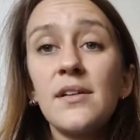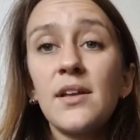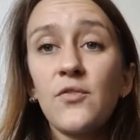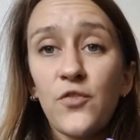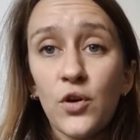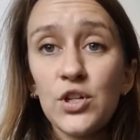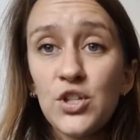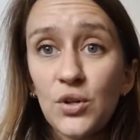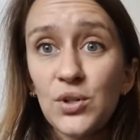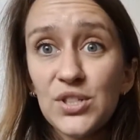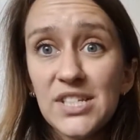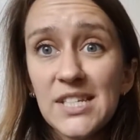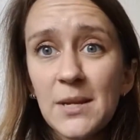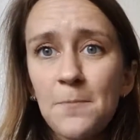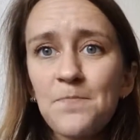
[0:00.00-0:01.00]
for
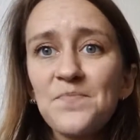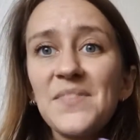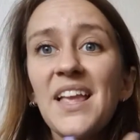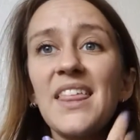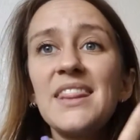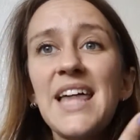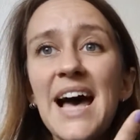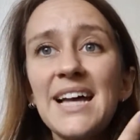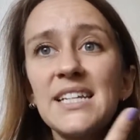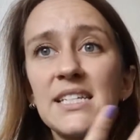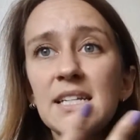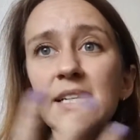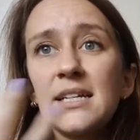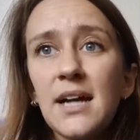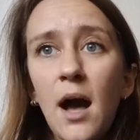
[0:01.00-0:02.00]
adults, that
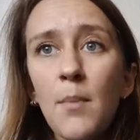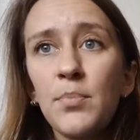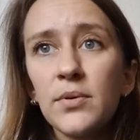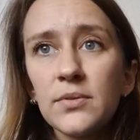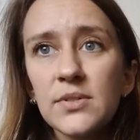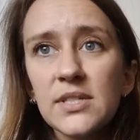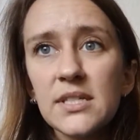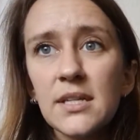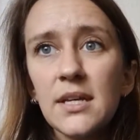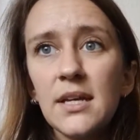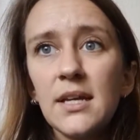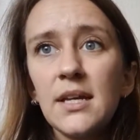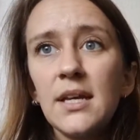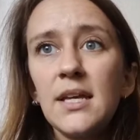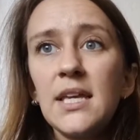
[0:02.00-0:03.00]
couples
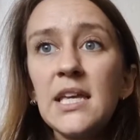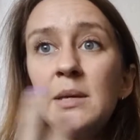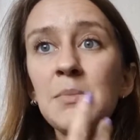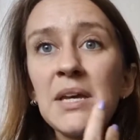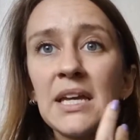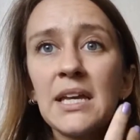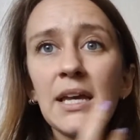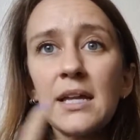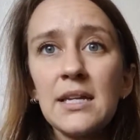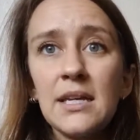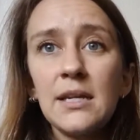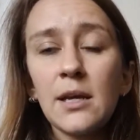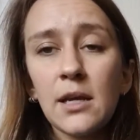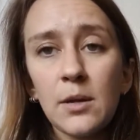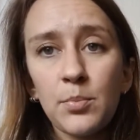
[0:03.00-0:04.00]
emic and
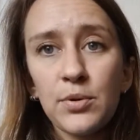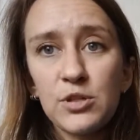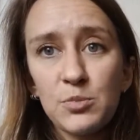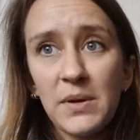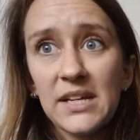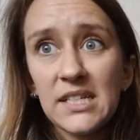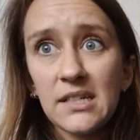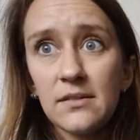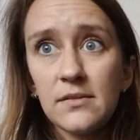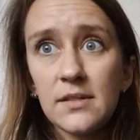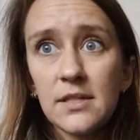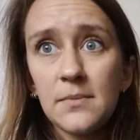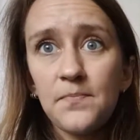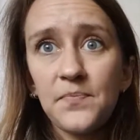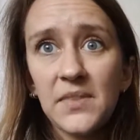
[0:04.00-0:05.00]
etic
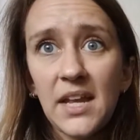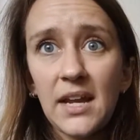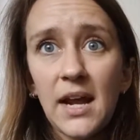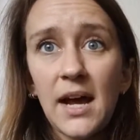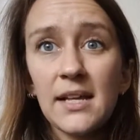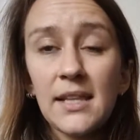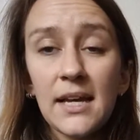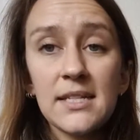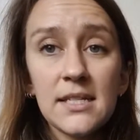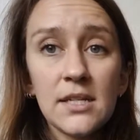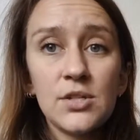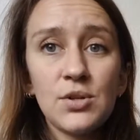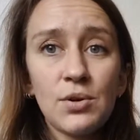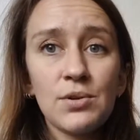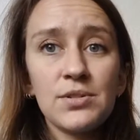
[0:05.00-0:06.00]
perspectives and highlights
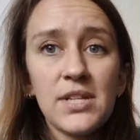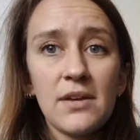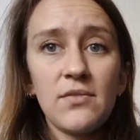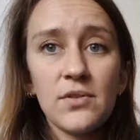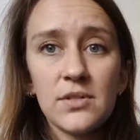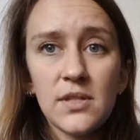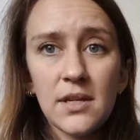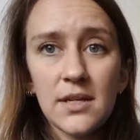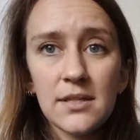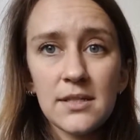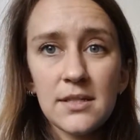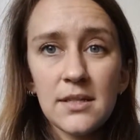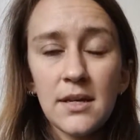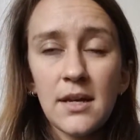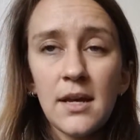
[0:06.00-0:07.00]
internal
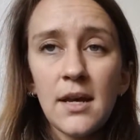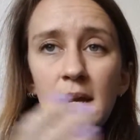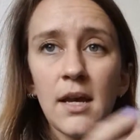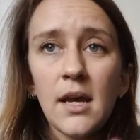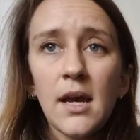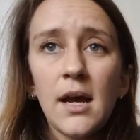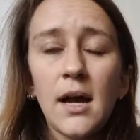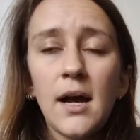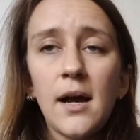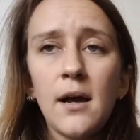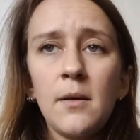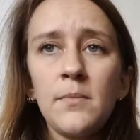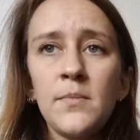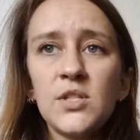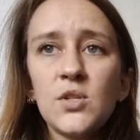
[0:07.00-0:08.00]
diversities.
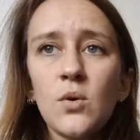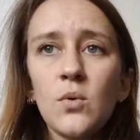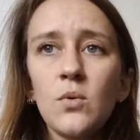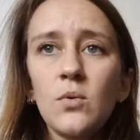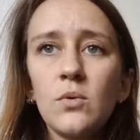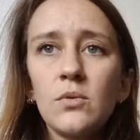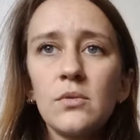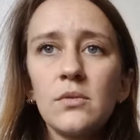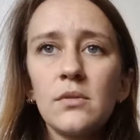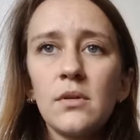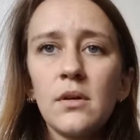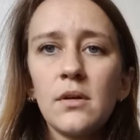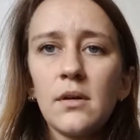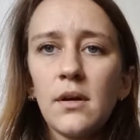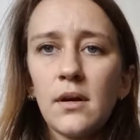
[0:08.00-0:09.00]
So
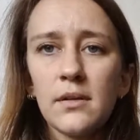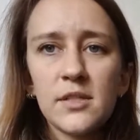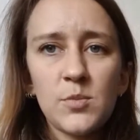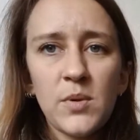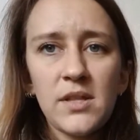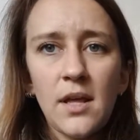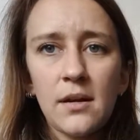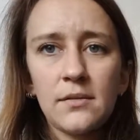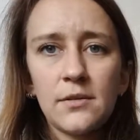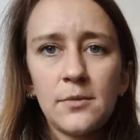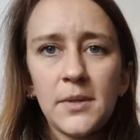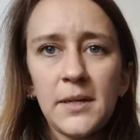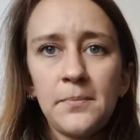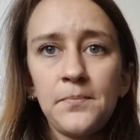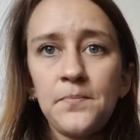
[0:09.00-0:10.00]
I'll explain that a little
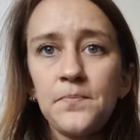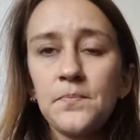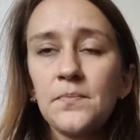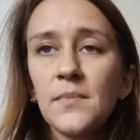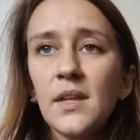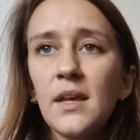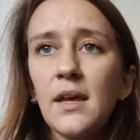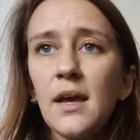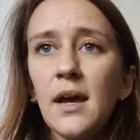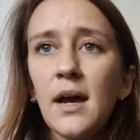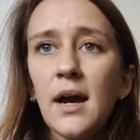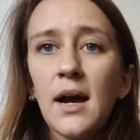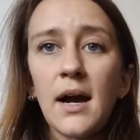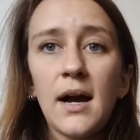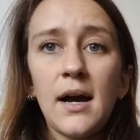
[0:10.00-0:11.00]
bit.
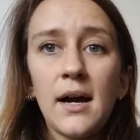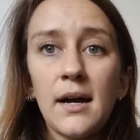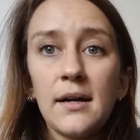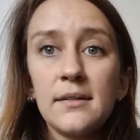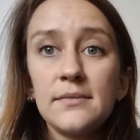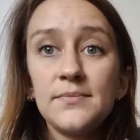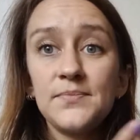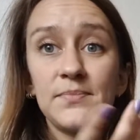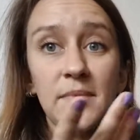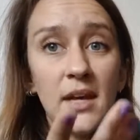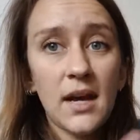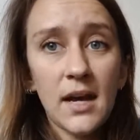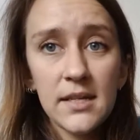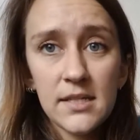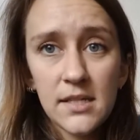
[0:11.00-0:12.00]

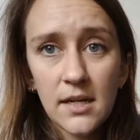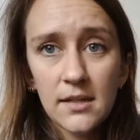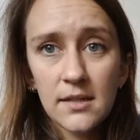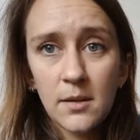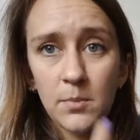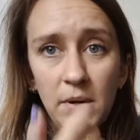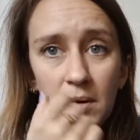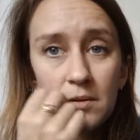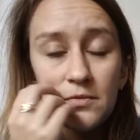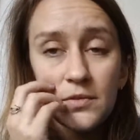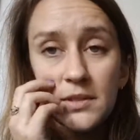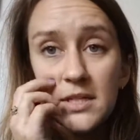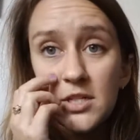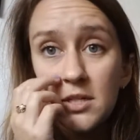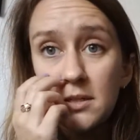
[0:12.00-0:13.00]
I studied comparative
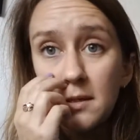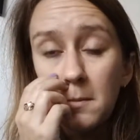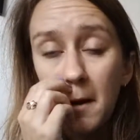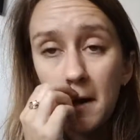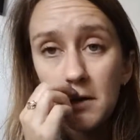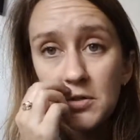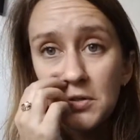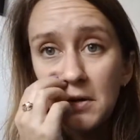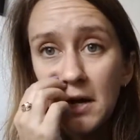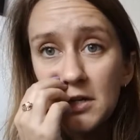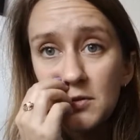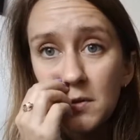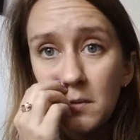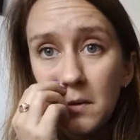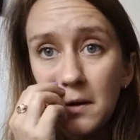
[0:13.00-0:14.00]
religion in my
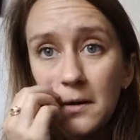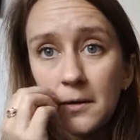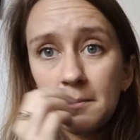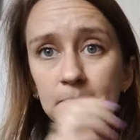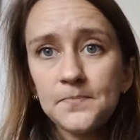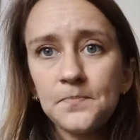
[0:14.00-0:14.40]
undergraduate work,